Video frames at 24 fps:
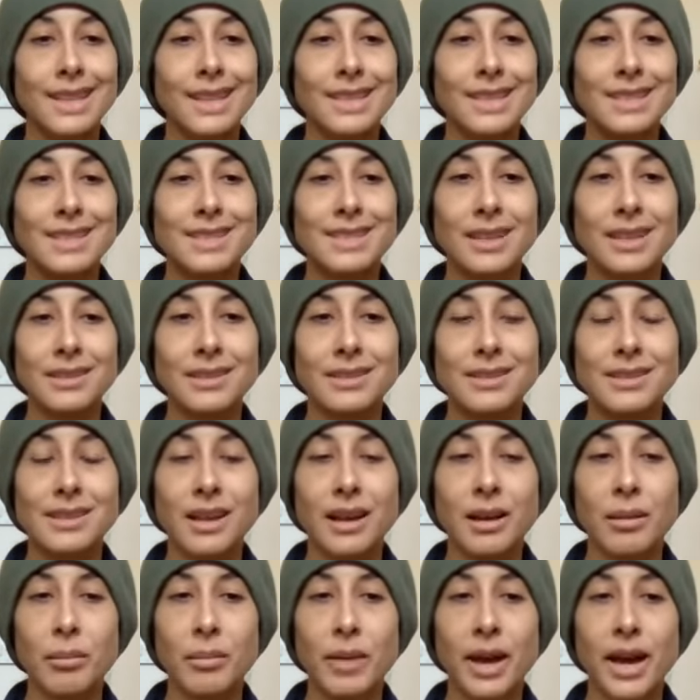It does
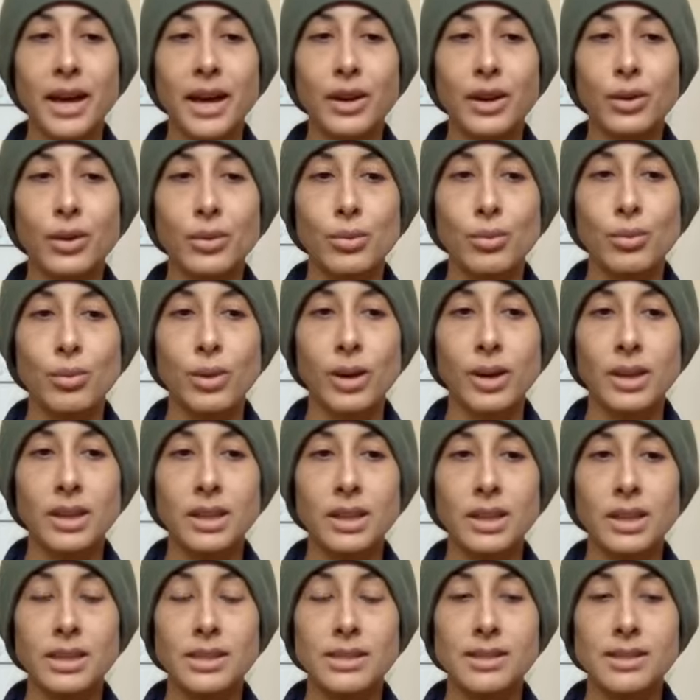not matter what
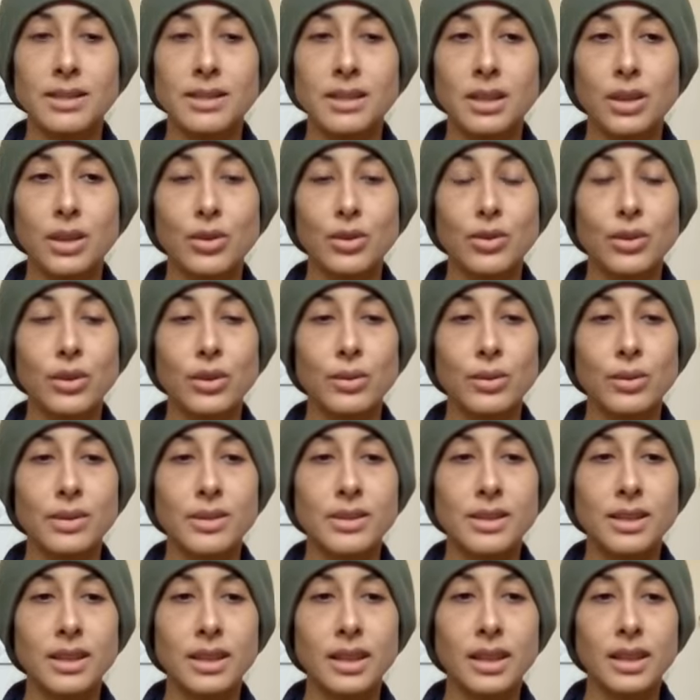it is that you're
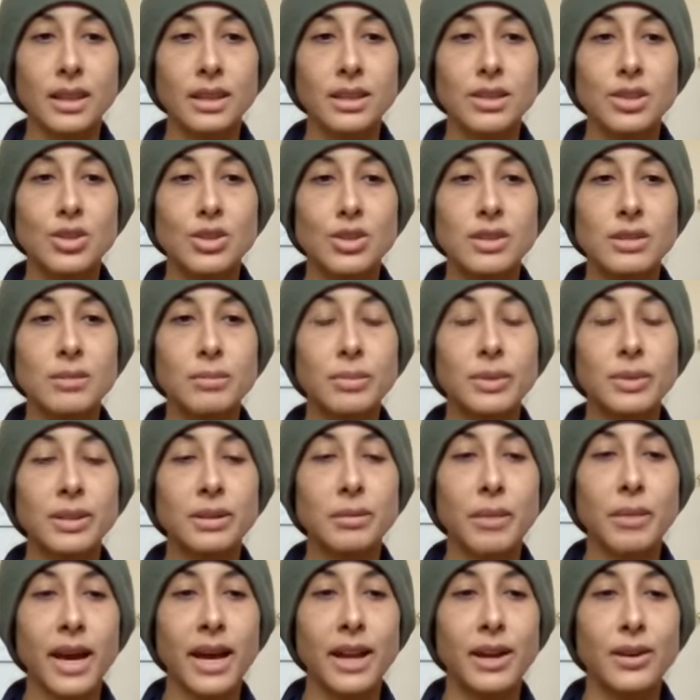noticing. It just
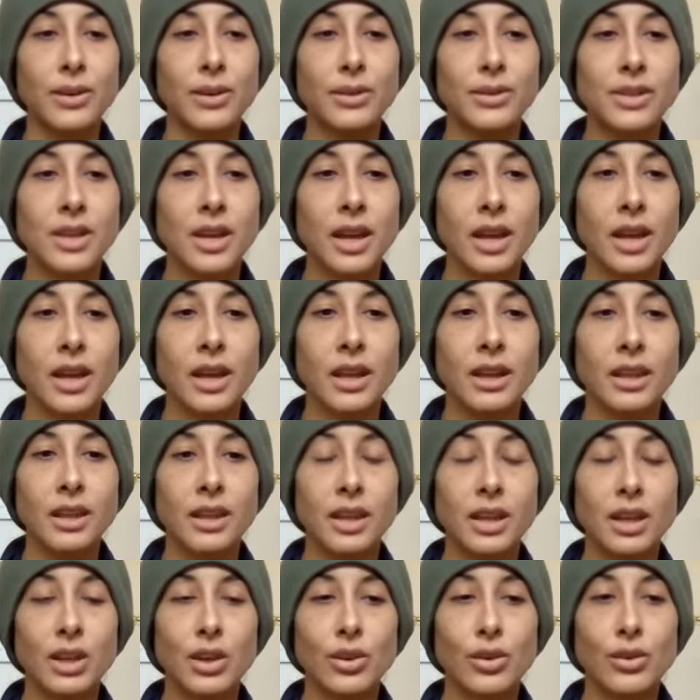simply matters
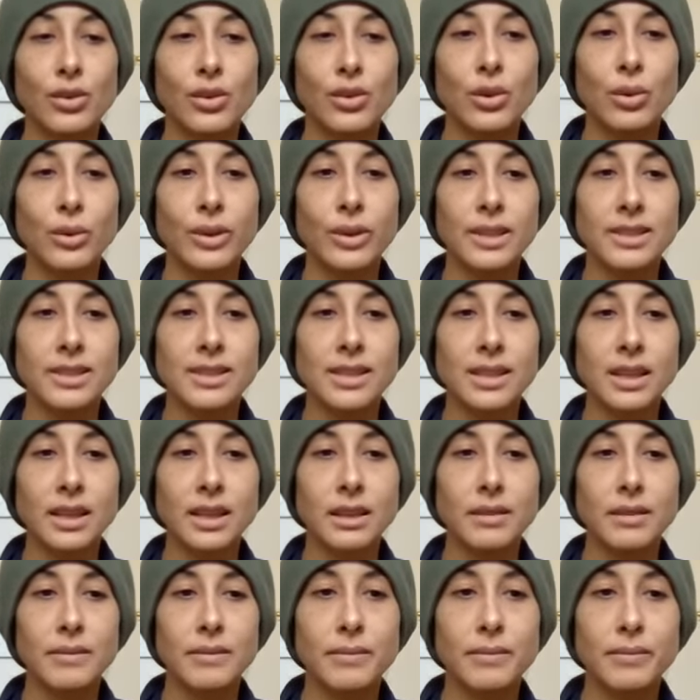that you're
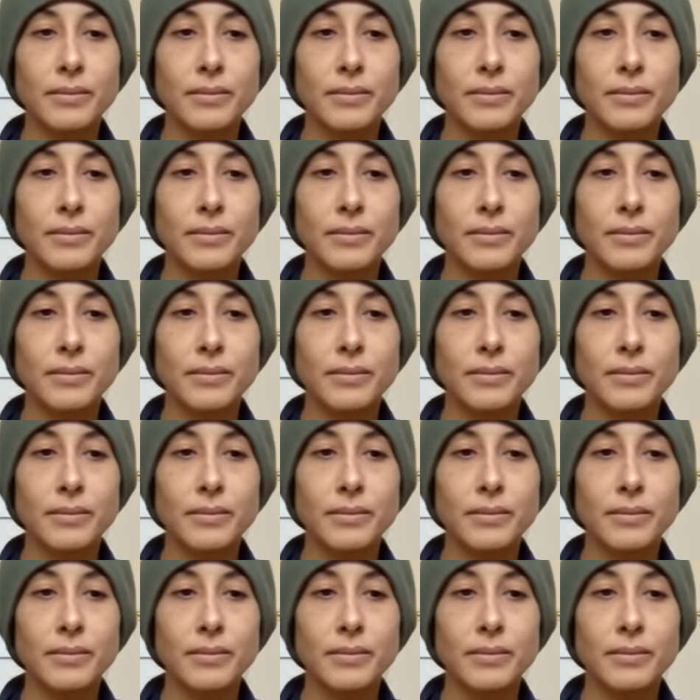noticing.